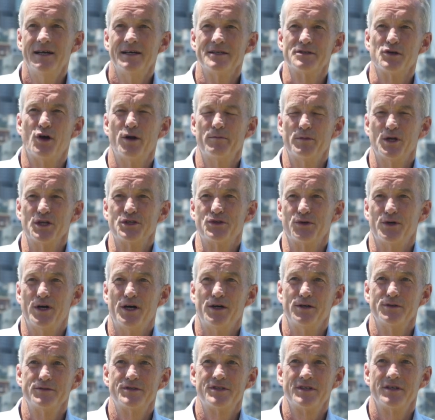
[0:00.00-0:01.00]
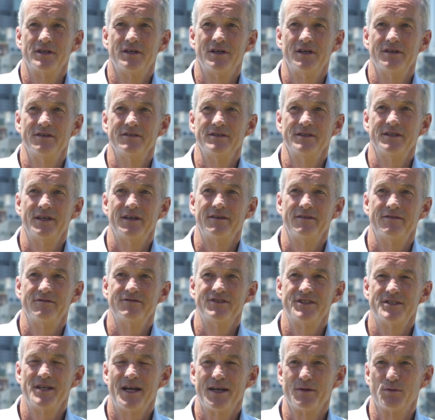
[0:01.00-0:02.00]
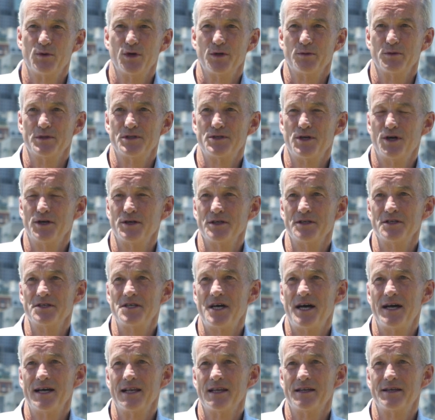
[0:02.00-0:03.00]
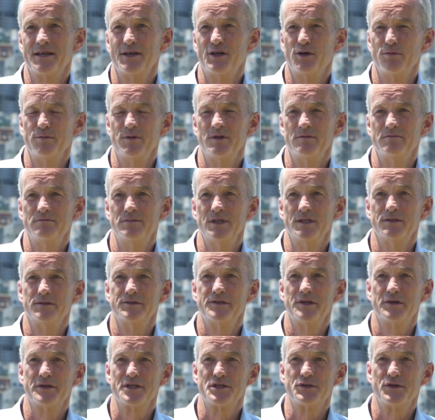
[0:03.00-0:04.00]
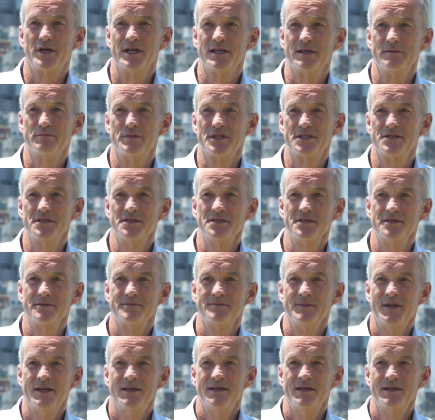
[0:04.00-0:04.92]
So I'm Roger Olds and I have started working with Tonkin Taylor to help them build their Australian business.